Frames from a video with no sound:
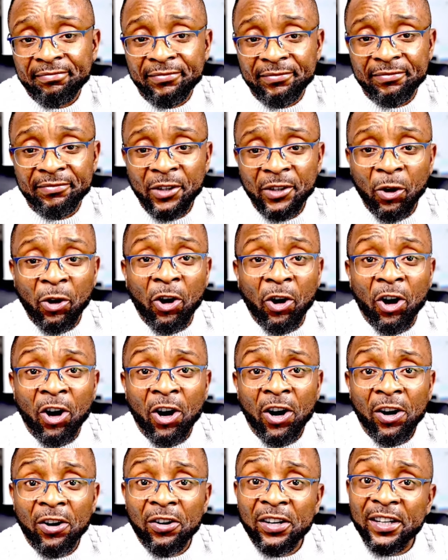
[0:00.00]
Or
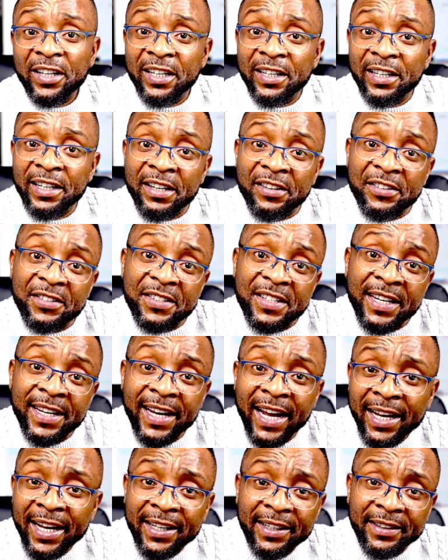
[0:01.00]
is
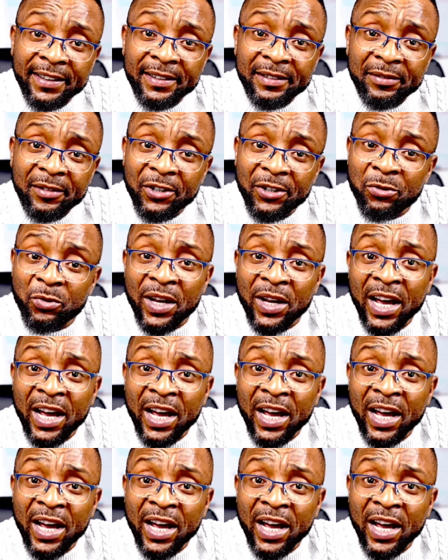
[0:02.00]
denying. Because we have